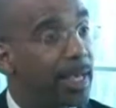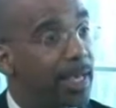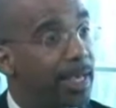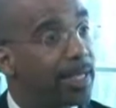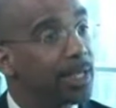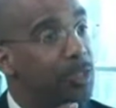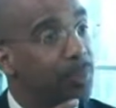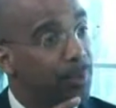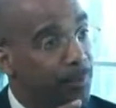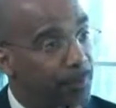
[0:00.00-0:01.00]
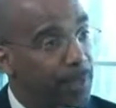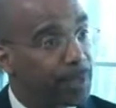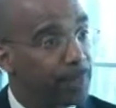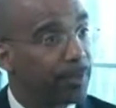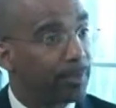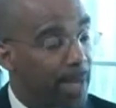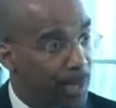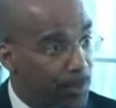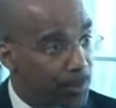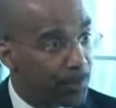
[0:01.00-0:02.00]
It is pervasive in my
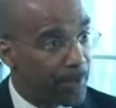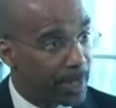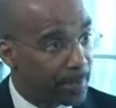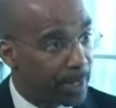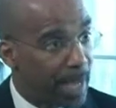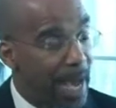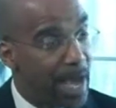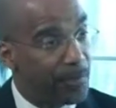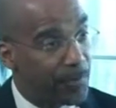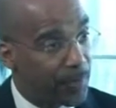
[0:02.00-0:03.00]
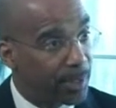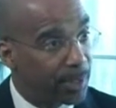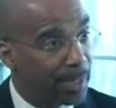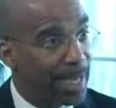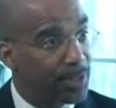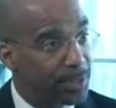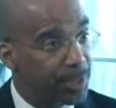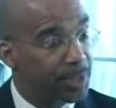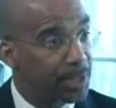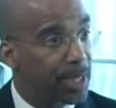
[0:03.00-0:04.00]
own family. I feel it, I
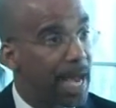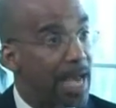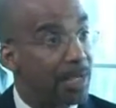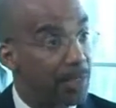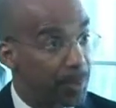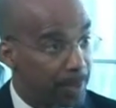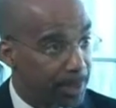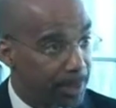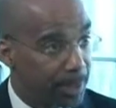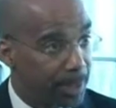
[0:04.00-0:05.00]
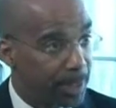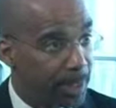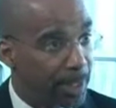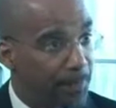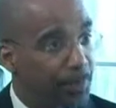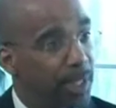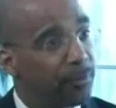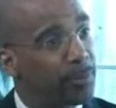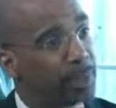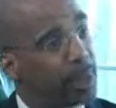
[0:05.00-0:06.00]
sense it, I know it. But
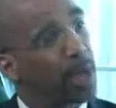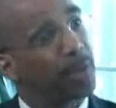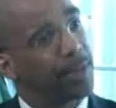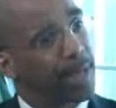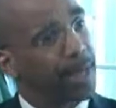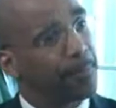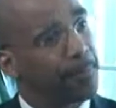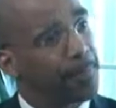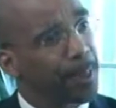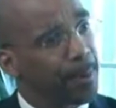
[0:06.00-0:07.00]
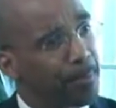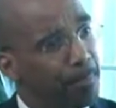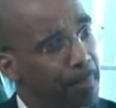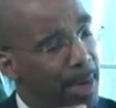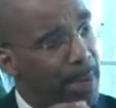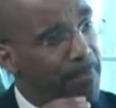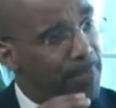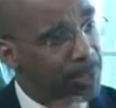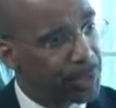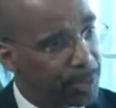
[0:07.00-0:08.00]
even beyond that, my
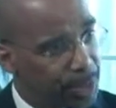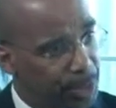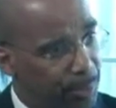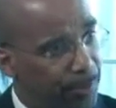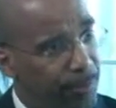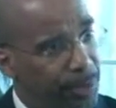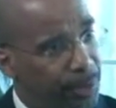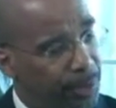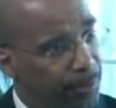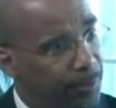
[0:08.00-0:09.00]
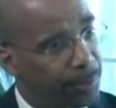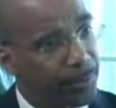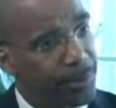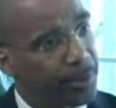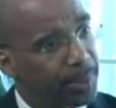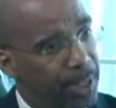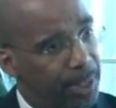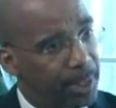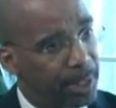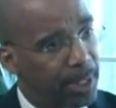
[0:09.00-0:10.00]
mission as a professional from the very
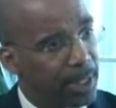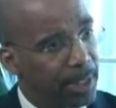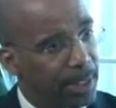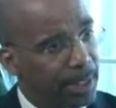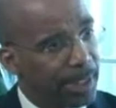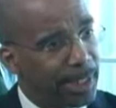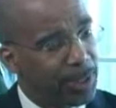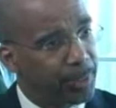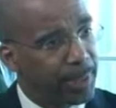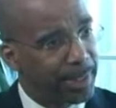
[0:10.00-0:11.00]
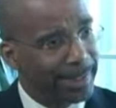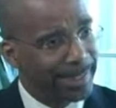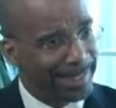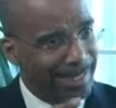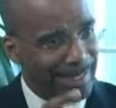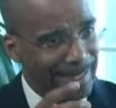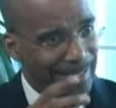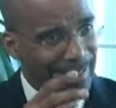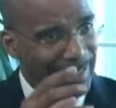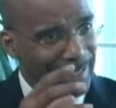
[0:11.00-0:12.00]
beginning has been
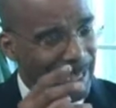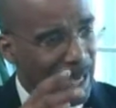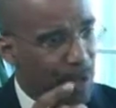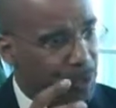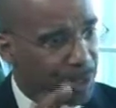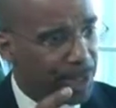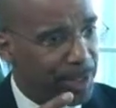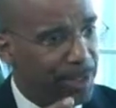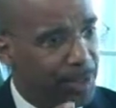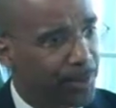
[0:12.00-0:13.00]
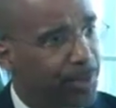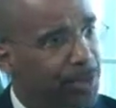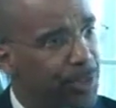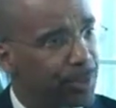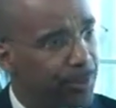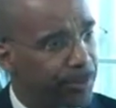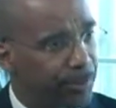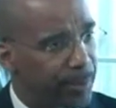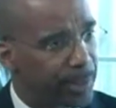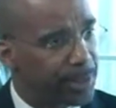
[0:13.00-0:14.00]
encouched in this very simple
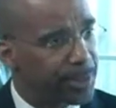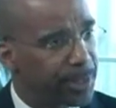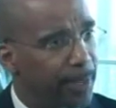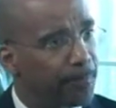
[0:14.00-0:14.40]
phrase: